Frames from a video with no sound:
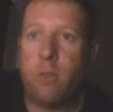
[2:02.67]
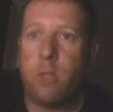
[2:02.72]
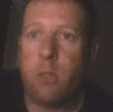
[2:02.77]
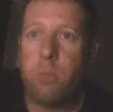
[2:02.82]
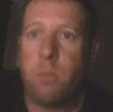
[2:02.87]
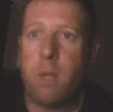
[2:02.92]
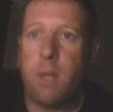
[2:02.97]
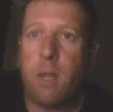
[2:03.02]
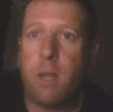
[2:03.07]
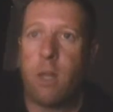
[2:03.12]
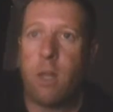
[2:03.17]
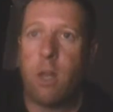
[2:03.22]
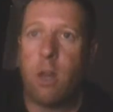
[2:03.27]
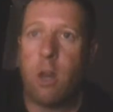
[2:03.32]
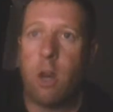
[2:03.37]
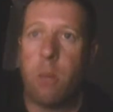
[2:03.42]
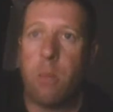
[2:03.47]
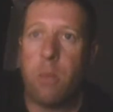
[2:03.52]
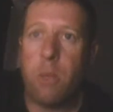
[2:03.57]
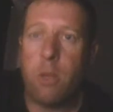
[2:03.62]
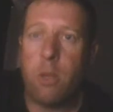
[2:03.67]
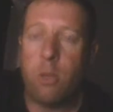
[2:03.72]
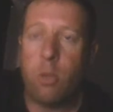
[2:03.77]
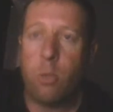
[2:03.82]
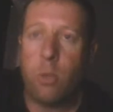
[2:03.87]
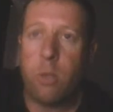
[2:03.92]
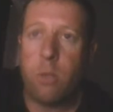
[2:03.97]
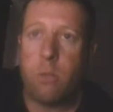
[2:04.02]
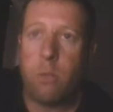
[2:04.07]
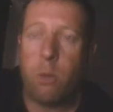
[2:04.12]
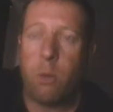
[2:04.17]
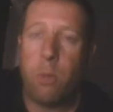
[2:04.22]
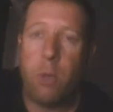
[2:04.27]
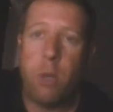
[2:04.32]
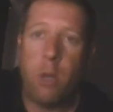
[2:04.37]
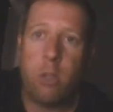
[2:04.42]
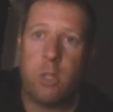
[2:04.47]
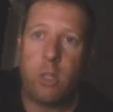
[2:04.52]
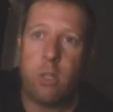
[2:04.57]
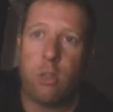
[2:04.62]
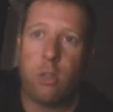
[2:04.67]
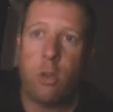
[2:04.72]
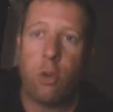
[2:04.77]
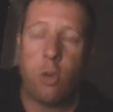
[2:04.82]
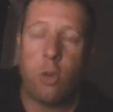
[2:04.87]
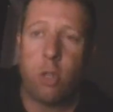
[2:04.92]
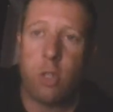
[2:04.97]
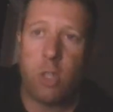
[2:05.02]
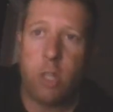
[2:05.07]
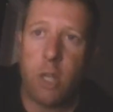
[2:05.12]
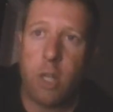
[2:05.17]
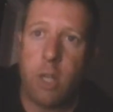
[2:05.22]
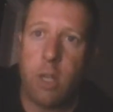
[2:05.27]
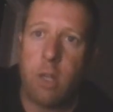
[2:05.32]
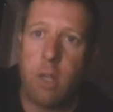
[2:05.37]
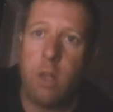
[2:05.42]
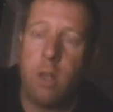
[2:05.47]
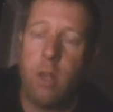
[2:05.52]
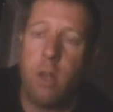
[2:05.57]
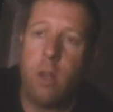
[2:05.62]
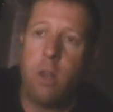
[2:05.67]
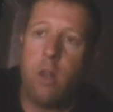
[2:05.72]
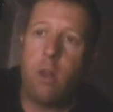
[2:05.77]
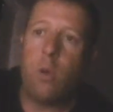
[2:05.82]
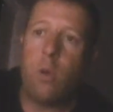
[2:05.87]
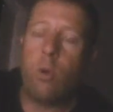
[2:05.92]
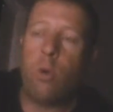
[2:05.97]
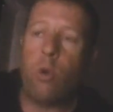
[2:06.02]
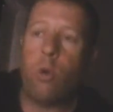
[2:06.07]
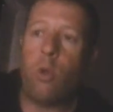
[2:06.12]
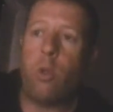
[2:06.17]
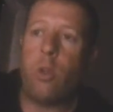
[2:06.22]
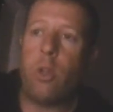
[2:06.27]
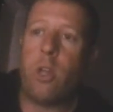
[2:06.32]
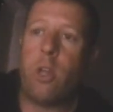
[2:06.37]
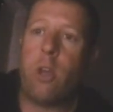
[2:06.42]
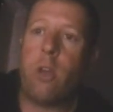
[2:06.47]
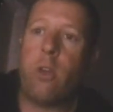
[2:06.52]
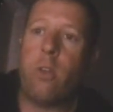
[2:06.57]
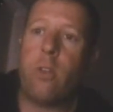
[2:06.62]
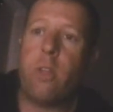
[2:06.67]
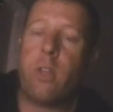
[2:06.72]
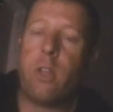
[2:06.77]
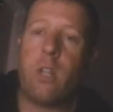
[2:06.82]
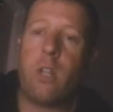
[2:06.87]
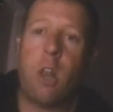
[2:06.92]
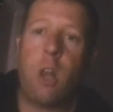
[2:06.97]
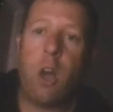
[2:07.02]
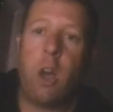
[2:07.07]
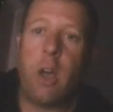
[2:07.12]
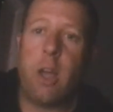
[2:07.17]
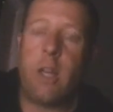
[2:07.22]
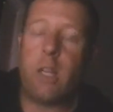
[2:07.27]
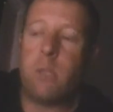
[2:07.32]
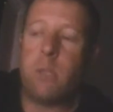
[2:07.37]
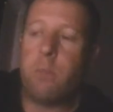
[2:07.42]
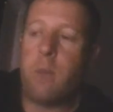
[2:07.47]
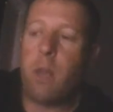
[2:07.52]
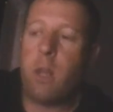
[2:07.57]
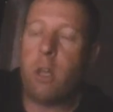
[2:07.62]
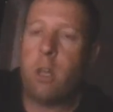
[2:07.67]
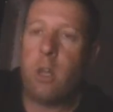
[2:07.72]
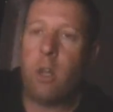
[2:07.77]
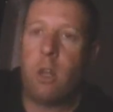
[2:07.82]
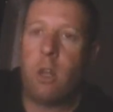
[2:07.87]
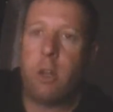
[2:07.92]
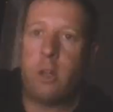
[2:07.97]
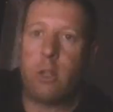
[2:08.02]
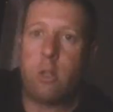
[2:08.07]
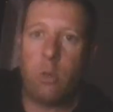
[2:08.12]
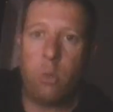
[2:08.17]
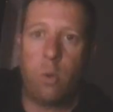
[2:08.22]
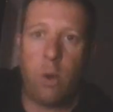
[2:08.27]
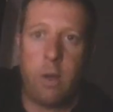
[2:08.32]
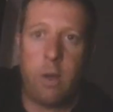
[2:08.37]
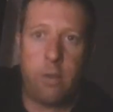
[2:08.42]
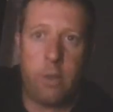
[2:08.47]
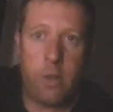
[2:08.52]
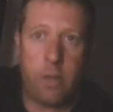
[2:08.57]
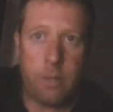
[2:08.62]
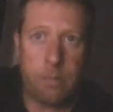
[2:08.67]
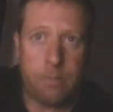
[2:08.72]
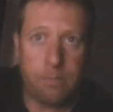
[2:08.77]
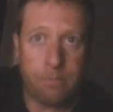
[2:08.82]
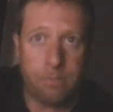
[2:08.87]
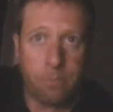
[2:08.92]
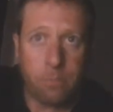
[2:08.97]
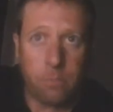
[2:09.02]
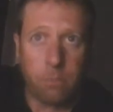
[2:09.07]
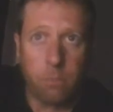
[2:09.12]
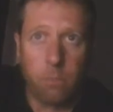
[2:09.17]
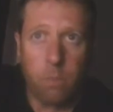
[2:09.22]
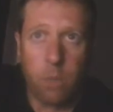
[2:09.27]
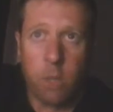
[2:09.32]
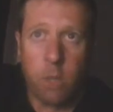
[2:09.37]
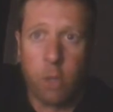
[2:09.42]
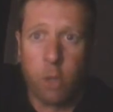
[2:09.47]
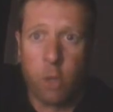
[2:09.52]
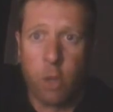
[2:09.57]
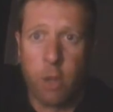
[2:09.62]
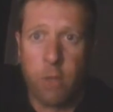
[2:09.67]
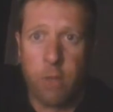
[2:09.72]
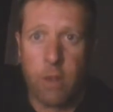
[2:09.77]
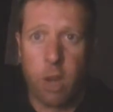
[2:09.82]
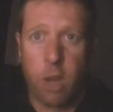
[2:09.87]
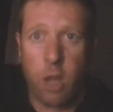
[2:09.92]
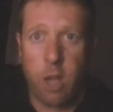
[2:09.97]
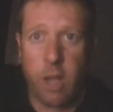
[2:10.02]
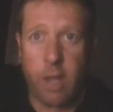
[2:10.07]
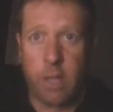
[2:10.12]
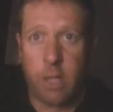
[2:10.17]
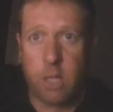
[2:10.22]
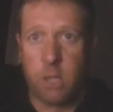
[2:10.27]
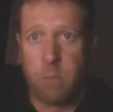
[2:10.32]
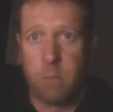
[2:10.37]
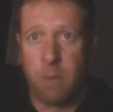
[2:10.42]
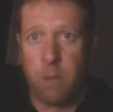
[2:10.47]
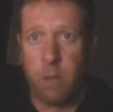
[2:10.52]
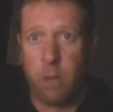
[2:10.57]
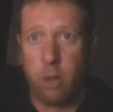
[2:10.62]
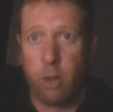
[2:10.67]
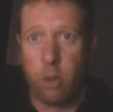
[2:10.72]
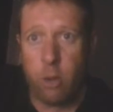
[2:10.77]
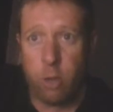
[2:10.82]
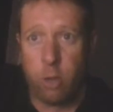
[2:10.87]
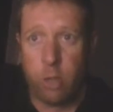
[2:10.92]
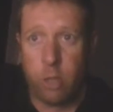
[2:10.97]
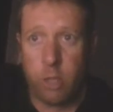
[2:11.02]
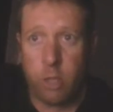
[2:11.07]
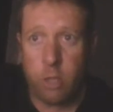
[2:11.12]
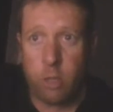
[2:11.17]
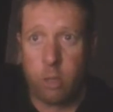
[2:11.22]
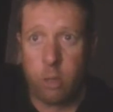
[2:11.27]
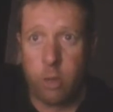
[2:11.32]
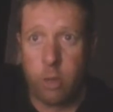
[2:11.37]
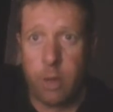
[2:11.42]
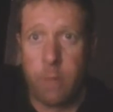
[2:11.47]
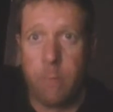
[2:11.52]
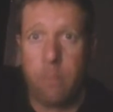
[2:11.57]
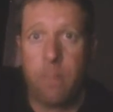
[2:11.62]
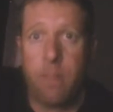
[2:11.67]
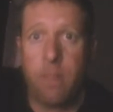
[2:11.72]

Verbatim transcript: a speeding car because always, or because it's a crossing, or you know, there's lights, Pelican lights or whatever, traffic lights, Pelican crossing, sorry,